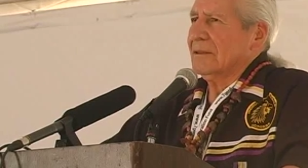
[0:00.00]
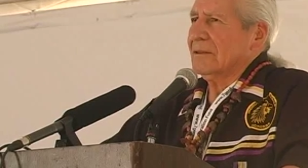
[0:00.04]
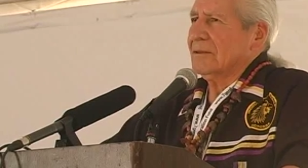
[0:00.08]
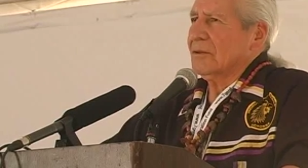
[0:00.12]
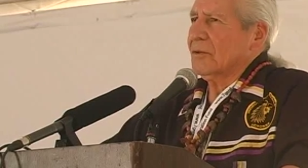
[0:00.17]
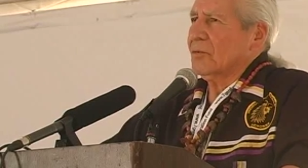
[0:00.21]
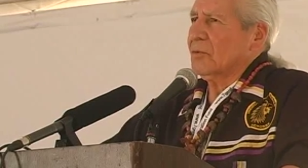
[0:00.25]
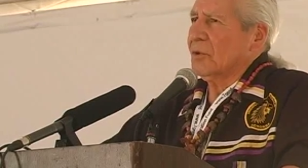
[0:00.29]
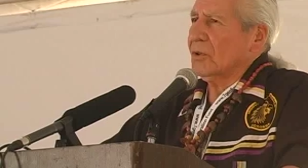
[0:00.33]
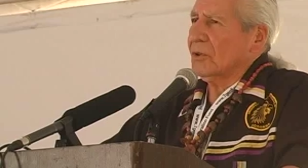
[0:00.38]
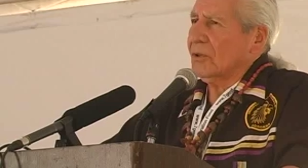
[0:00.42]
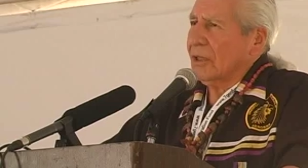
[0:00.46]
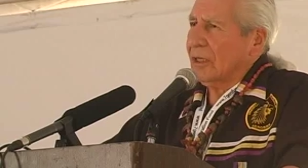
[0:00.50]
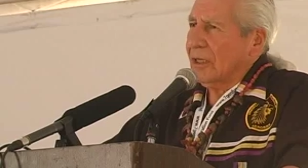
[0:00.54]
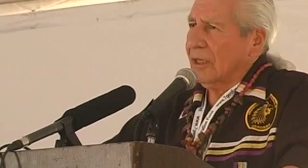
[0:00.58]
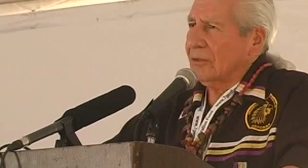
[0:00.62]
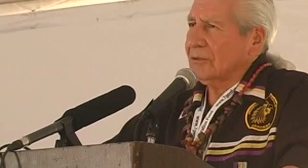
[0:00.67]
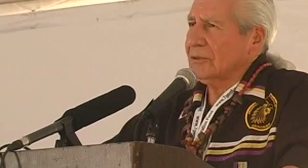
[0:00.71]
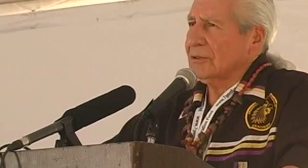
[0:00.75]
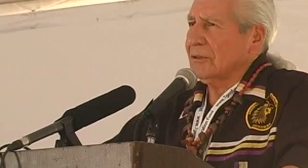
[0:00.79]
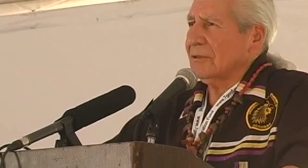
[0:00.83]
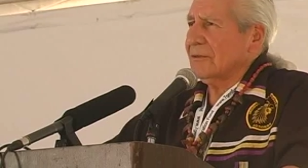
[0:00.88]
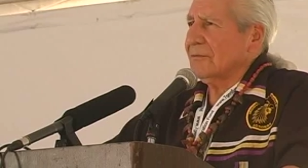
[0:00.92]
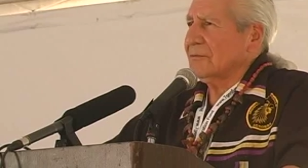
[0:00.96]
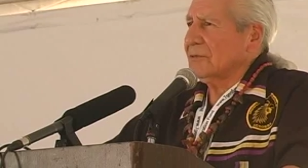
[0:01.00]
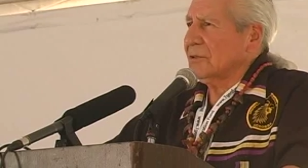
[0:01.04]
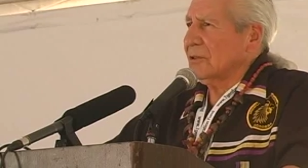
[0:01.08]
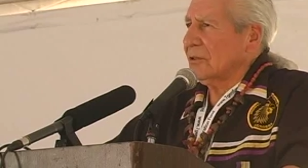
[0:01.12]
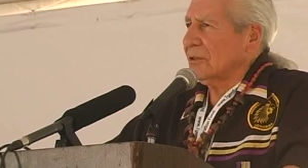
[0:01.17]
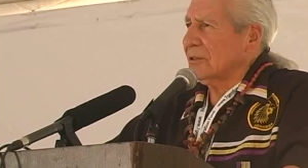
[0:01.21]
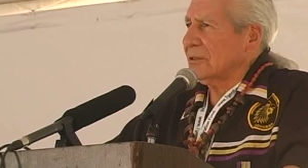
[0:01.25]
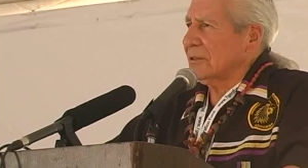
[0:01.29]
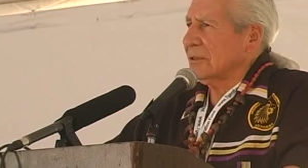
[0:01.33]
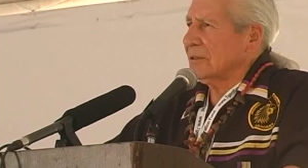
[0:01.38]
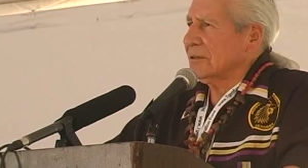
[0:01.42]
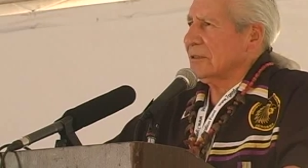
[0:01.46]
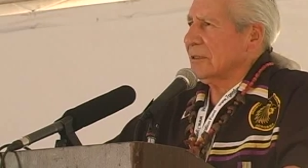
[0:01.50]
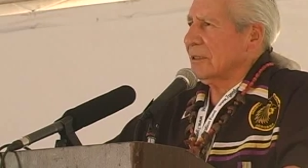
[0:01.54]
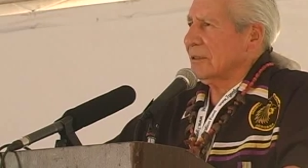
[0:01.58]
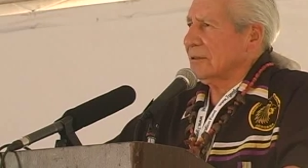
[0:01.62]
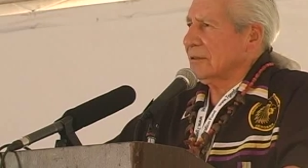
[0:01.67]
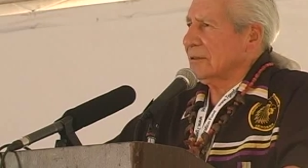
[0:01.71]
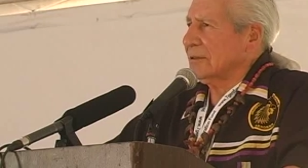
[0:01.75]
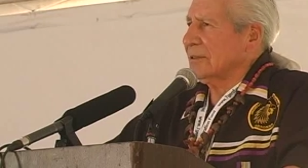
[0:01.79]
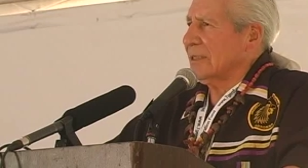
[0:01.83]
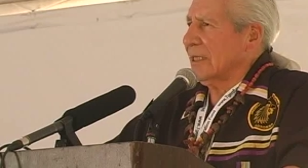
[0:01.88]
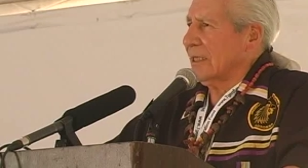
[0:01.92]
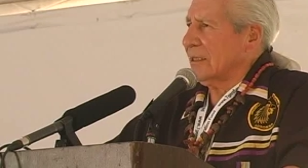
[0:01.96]
The World Council of Churches
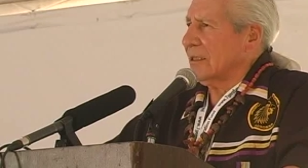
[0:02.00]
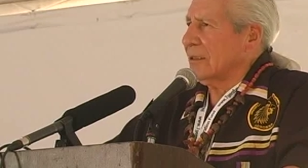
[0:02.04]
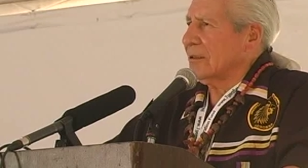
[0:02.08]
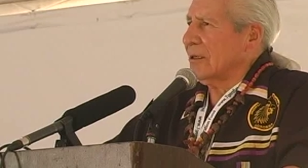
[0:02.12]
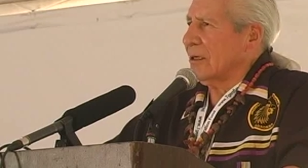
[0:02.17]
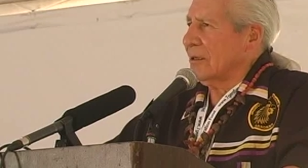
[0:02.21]
has taken